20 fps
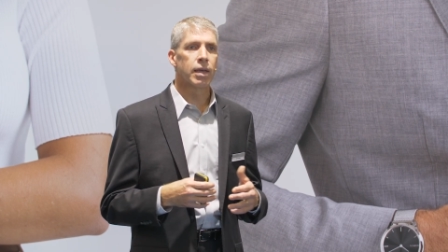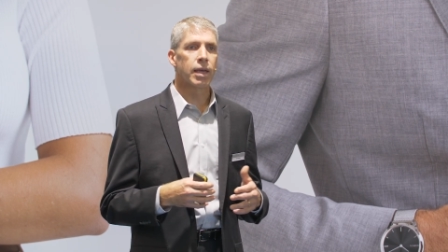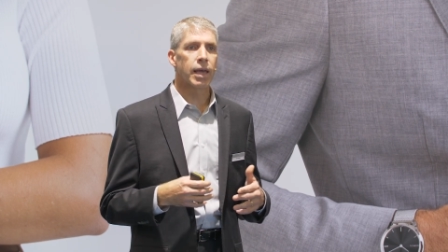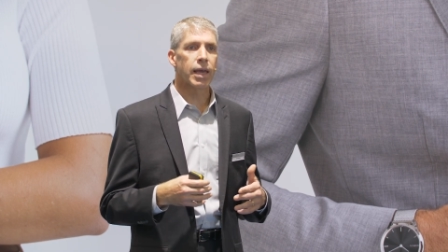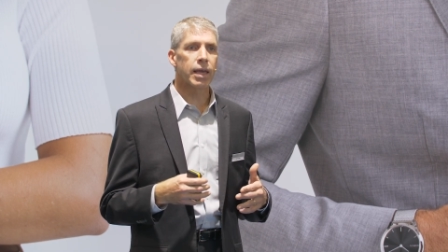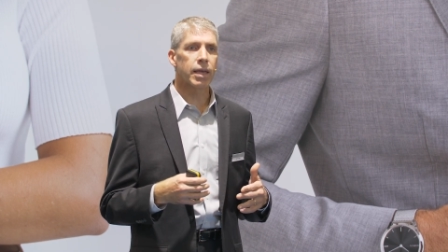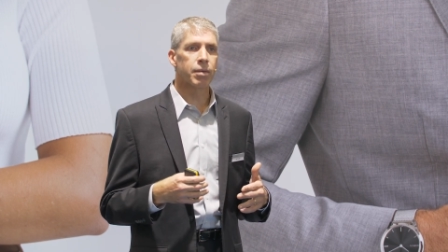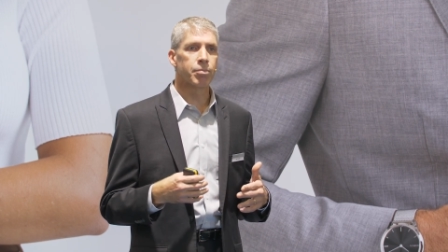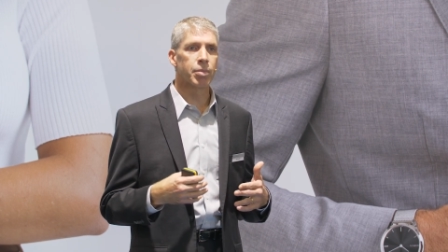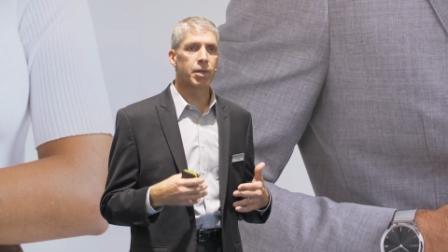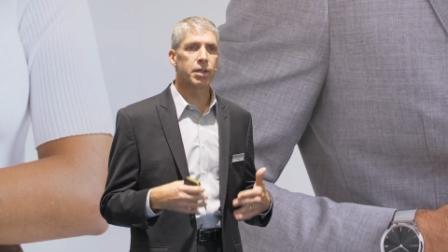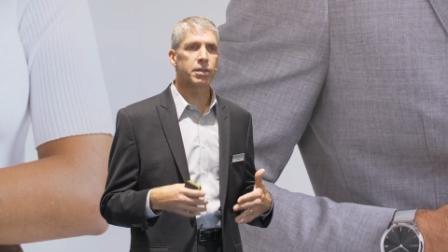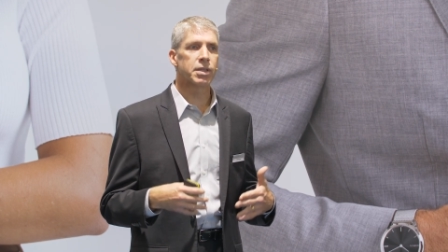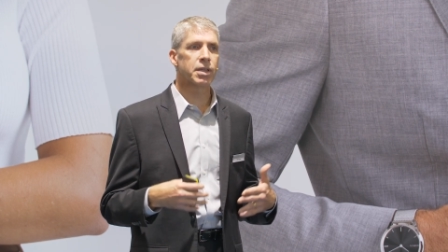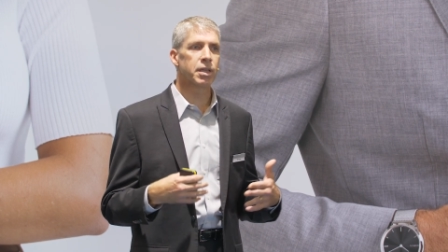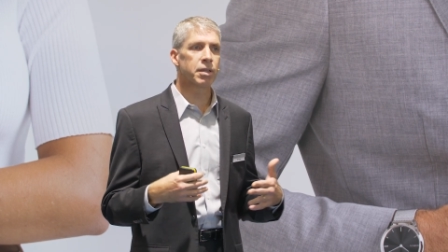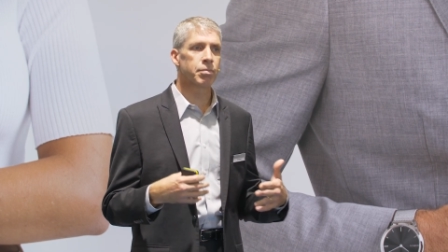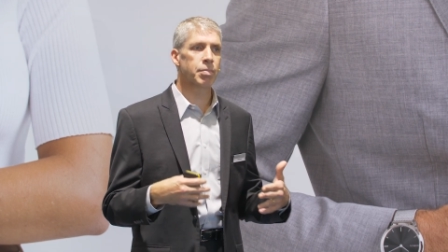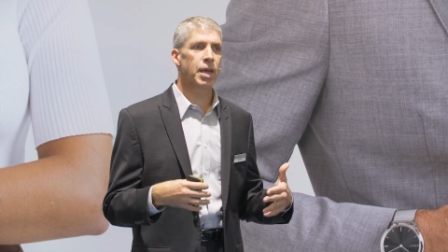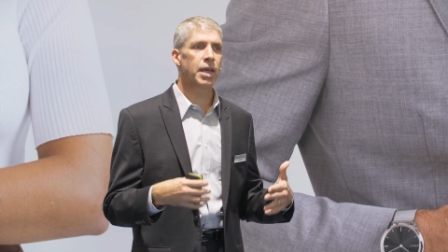a
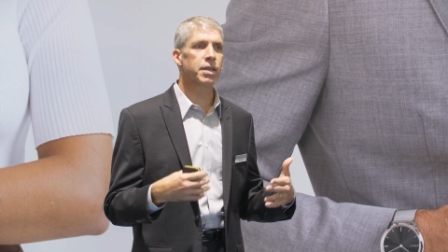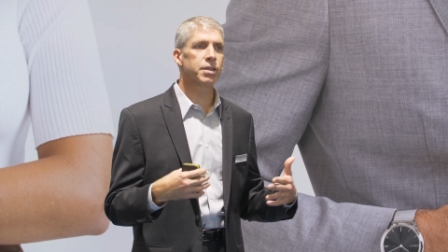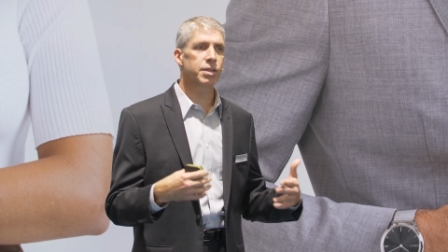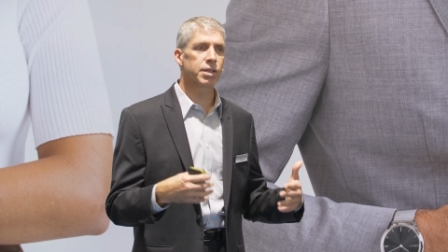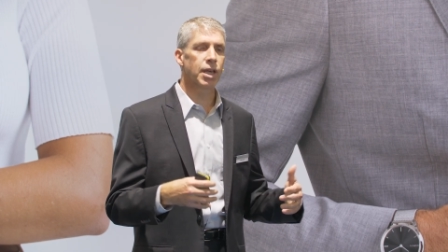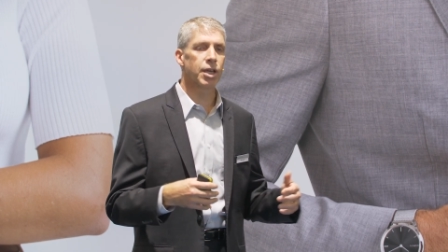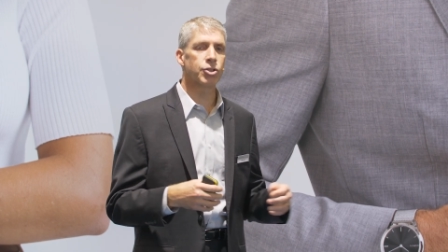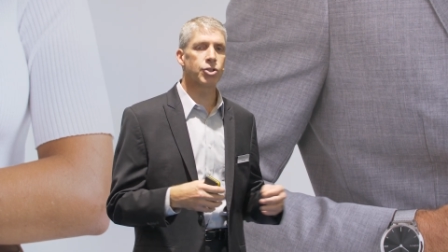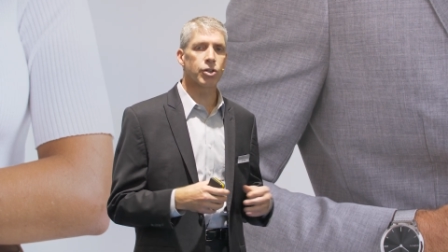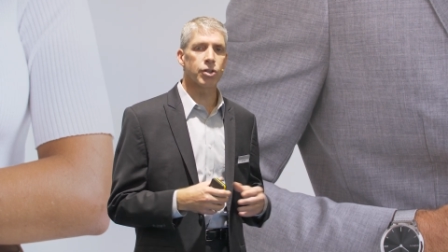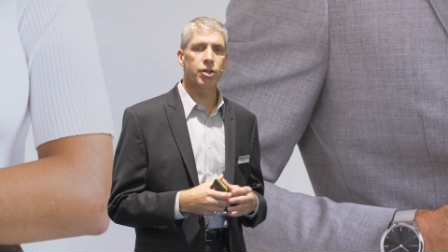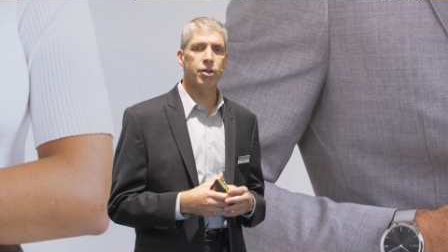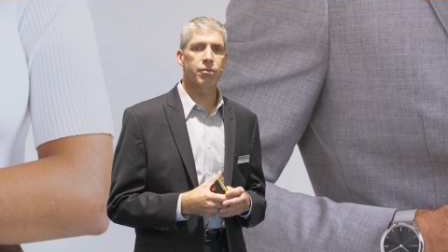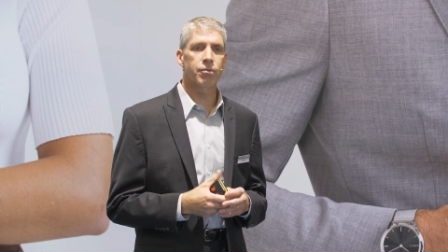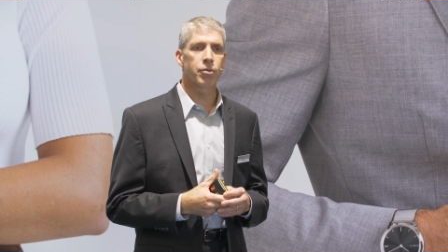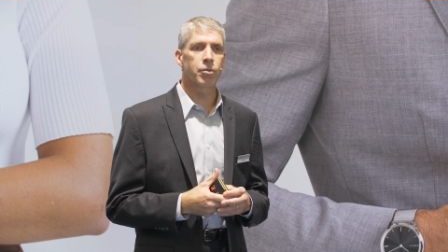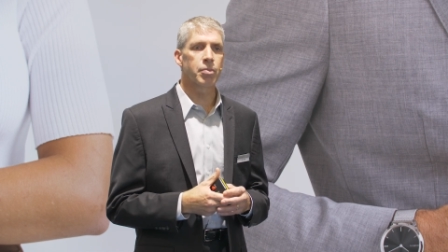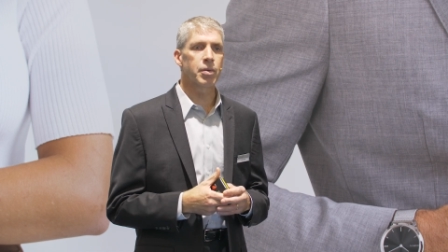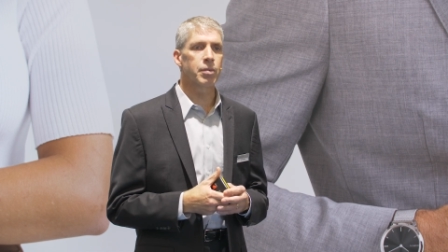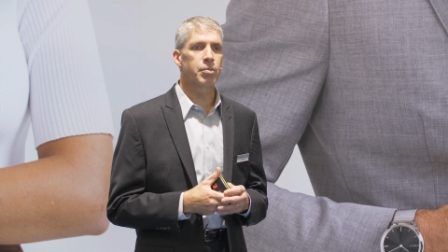built-in pace scheduler
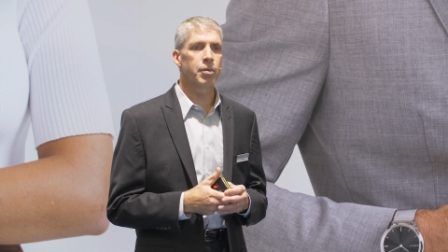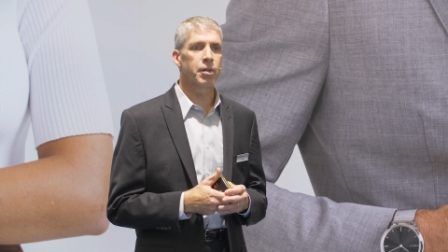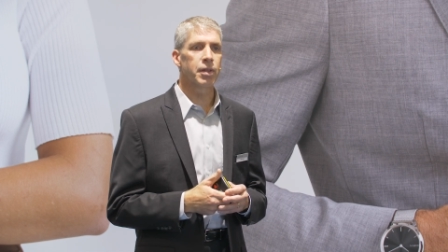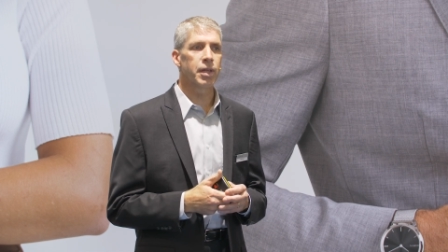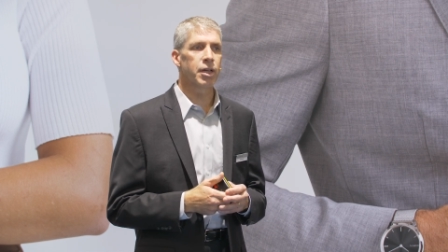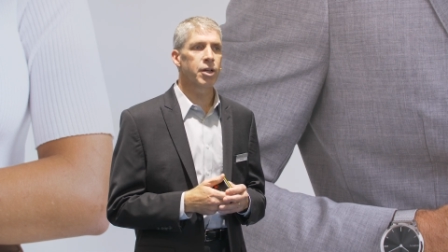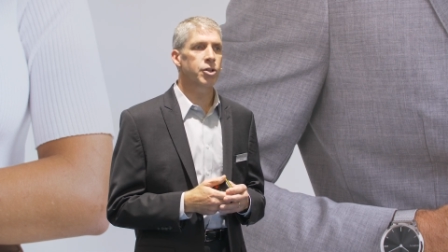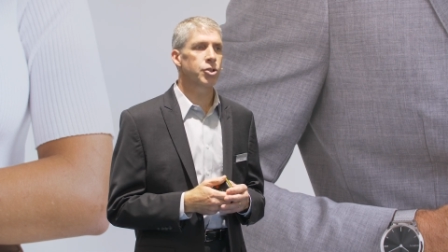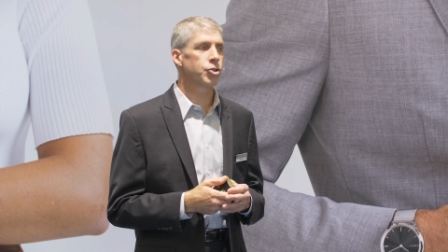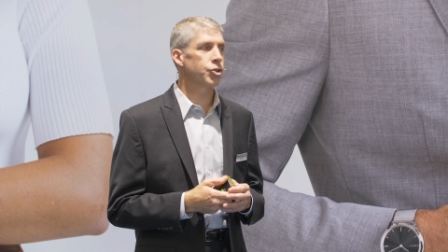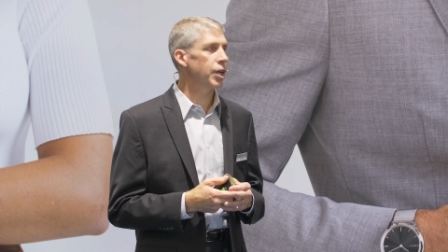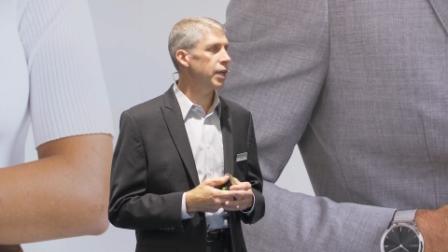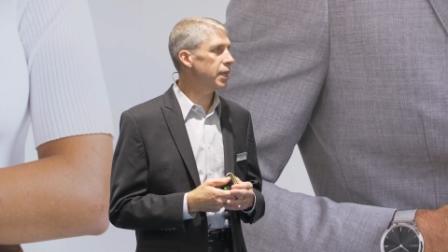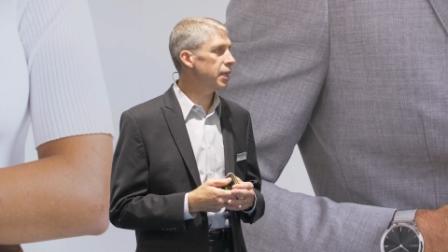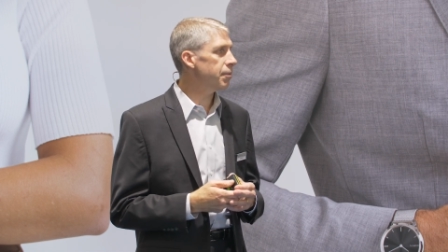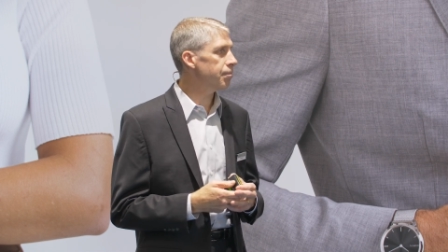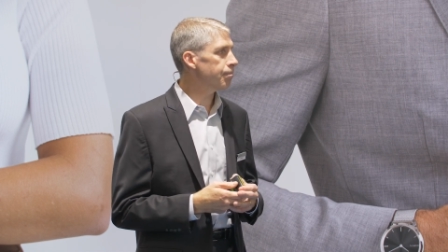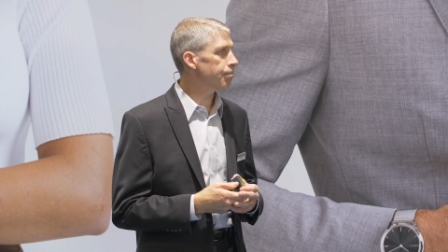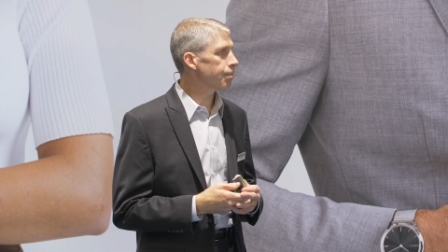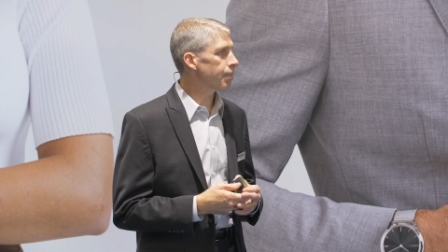for people that are
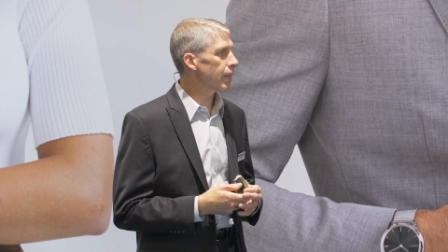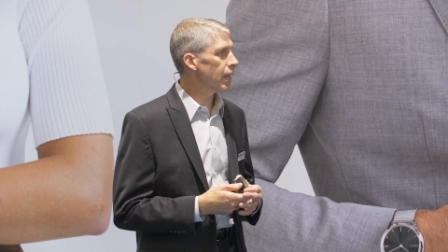training.